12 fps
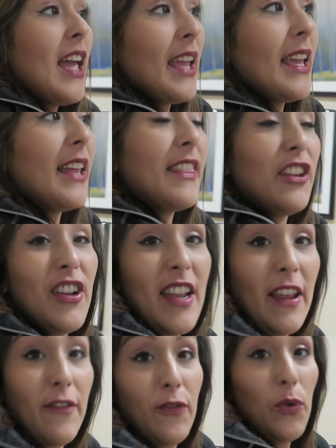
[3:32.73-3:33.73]
I got there at
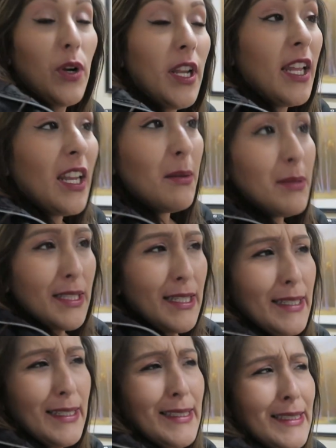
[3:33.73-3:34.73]
9:40, and I was
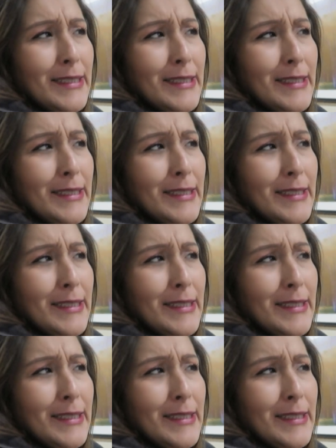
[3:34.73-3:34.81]
like,